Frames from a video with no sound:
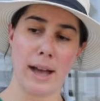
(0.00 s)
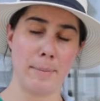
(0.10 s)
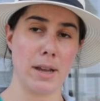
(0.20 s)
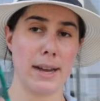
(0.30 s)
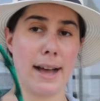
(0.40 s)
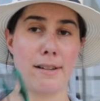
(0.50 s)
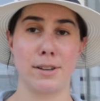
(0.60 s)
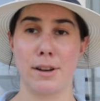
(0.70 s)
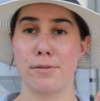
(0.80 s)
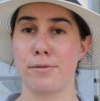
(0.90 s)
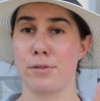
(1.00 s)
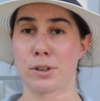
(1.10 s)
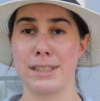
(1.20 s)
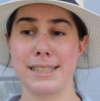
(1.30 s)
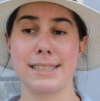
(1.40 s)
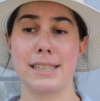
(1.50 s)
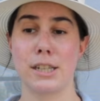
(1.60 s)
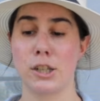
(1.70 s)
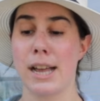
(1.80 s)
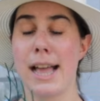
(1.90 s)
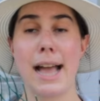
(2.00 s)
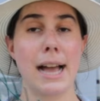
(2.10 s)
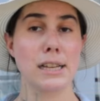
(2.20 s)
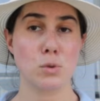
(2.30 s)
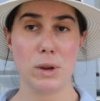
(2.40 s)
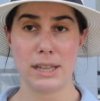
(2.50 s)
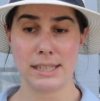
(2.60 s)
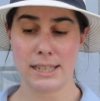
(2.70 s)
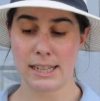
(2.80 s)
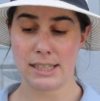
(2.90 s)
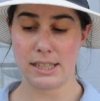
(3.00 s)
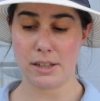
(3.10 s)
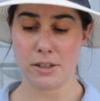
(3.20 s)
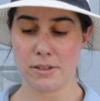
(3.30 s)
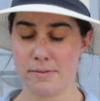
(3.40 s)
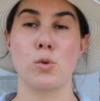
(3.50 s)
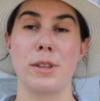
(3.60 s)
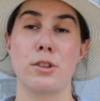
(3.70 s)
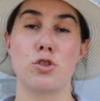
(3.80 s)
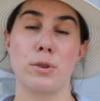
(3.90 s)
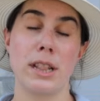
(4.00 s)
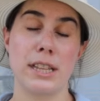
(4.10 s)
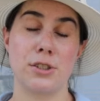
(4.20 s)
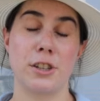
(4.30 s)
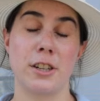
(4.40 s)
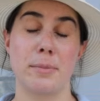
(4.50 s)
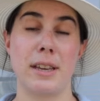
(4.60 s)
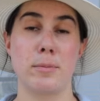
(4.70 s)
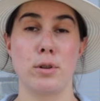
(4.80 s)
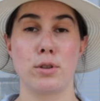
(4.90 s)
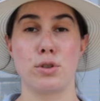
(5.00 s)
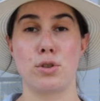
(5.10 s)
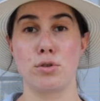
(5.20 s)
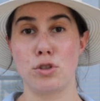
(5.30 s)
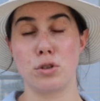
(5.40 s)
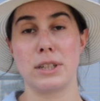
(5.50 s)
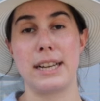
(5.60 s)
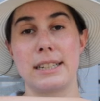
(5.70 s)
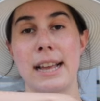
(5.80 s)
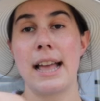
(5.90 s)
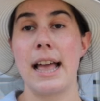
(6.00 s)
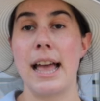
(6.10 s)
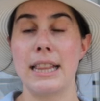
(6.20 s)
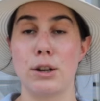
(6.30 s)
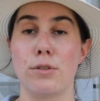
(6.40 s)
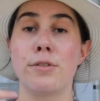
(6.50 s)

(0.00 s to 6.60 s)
I'm gonna have enough for this year as well as next year. So with the trellis, you're gonna be able to create a little